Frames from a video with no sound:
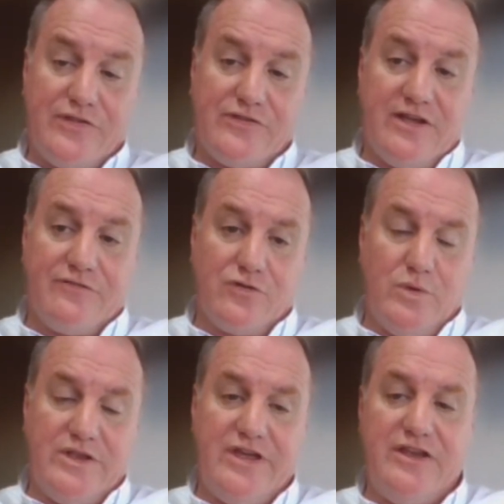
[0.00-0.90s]
stuff because
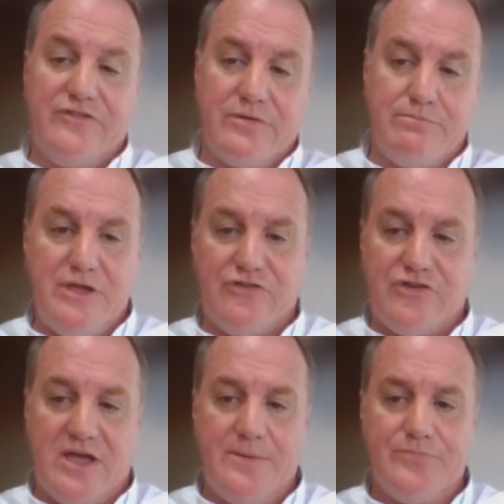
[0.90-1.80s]
we tend to
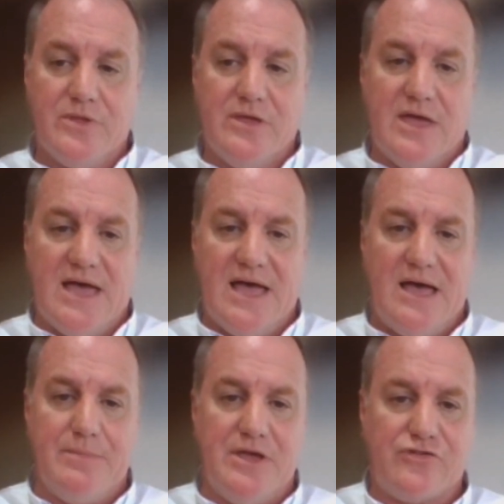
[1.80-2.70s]
measure
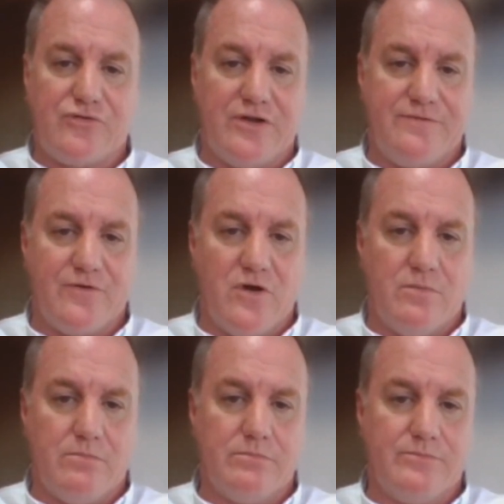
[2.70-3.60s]
history
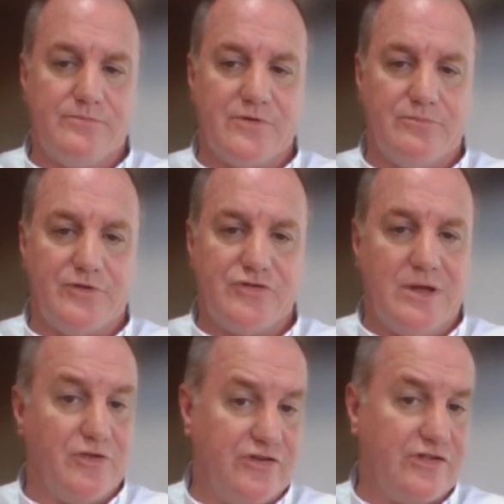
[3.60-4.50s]
from the
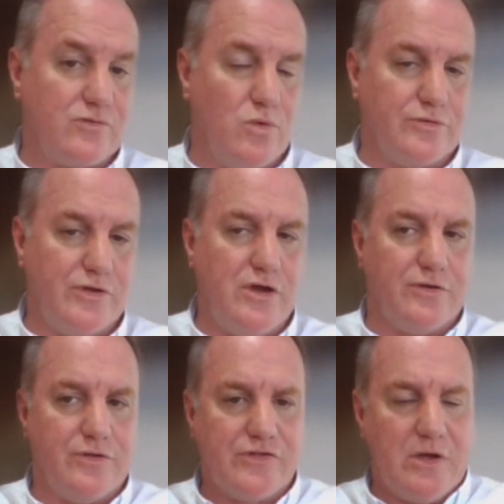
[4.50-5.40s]
time that Jesus walked the
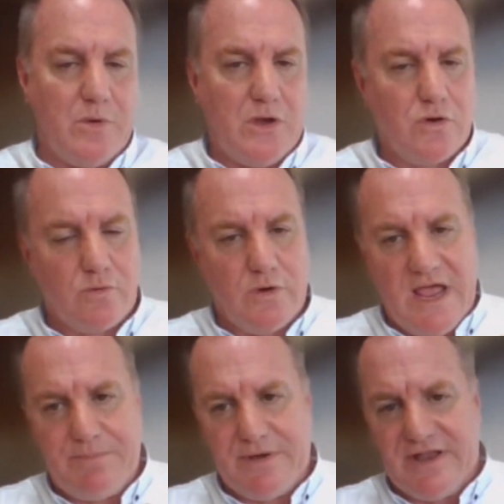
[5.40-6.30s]
earth, and so we look at what
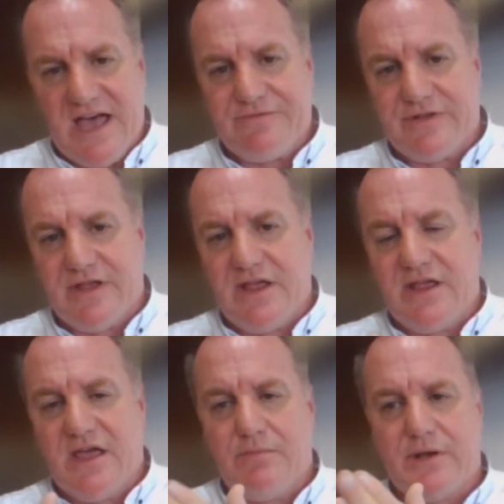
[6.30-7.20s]
happened after
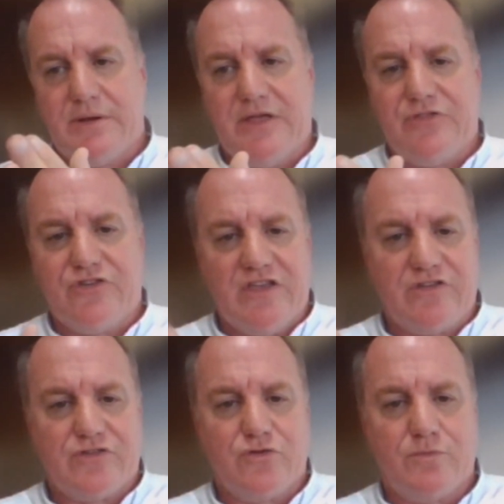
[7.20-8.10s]
him and the
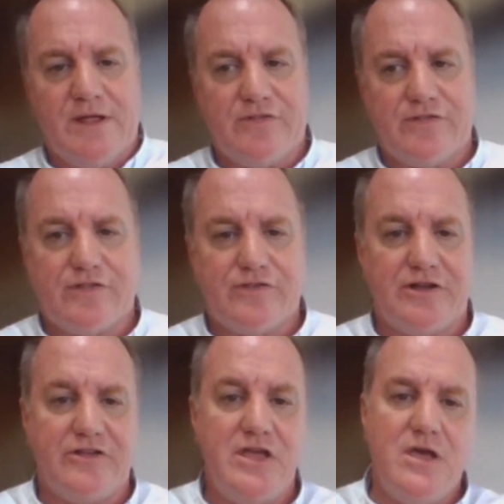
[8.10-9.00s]
changes that took place in
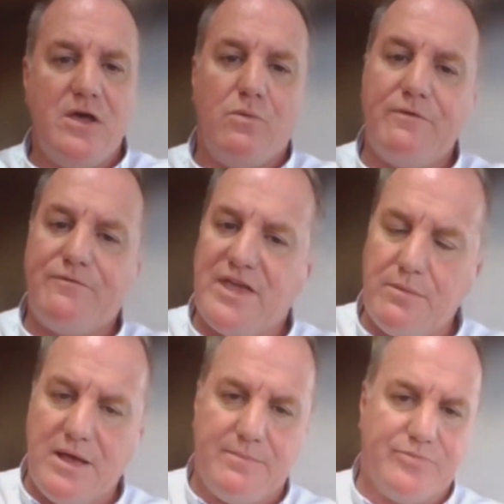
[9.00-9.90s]
society. We forget
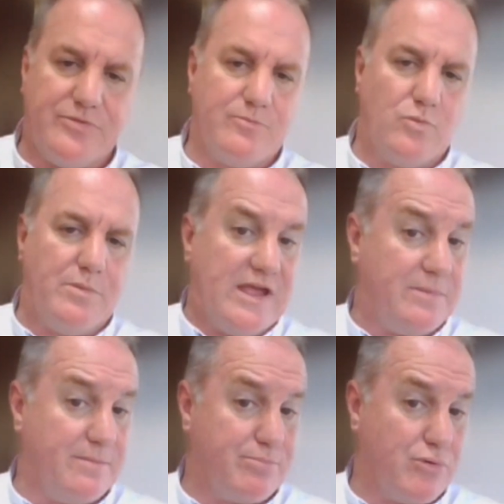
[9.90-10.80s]
about what was
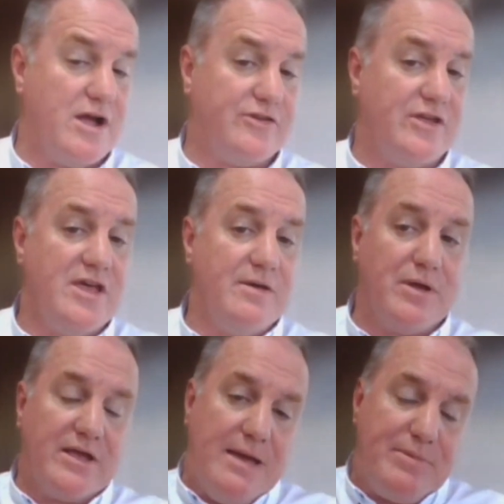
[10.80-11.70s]
happening prior to,
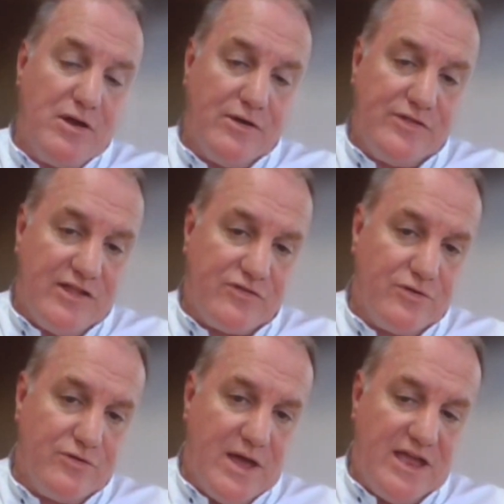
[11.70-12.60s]
and because that's
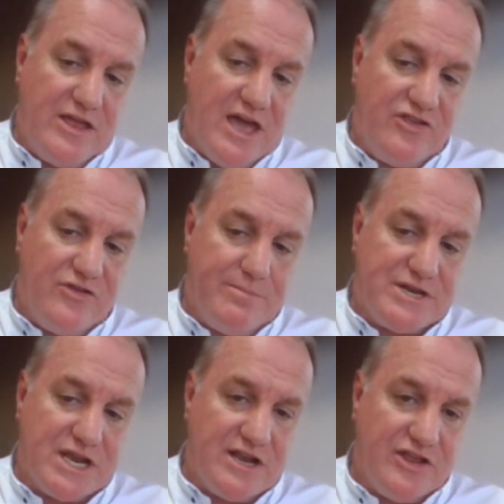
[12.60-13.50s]
through a
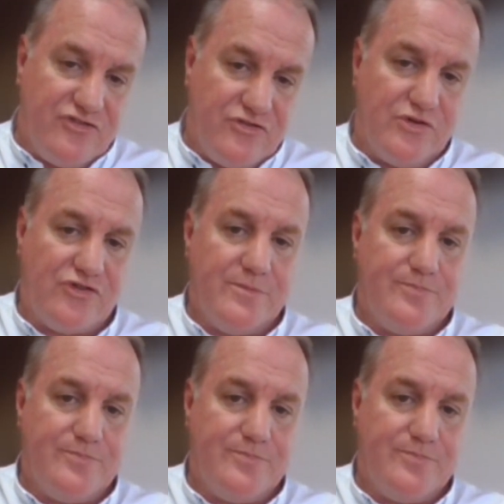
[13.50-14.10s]
particularly Jewish